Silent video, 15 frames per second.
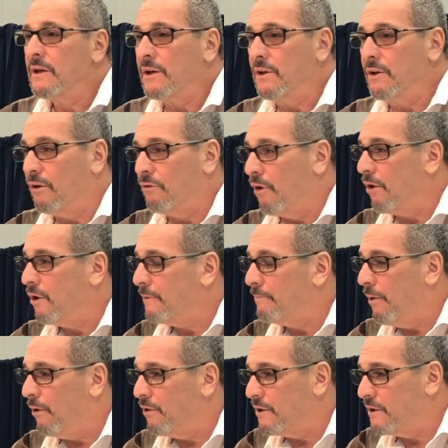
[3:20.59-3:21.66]
you know,
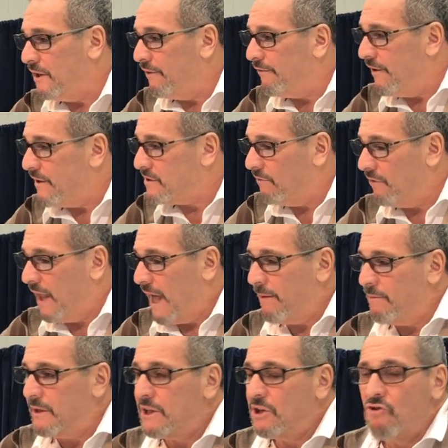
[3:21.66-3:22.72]
roly-poly defensive
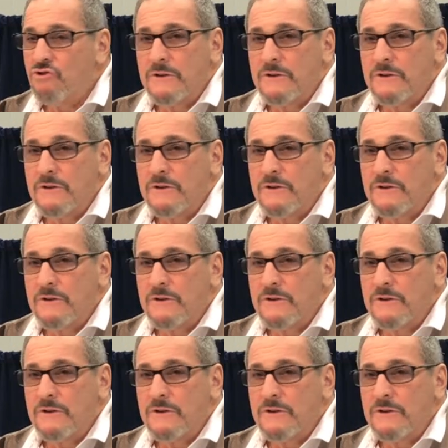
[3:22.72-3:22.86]
linemen,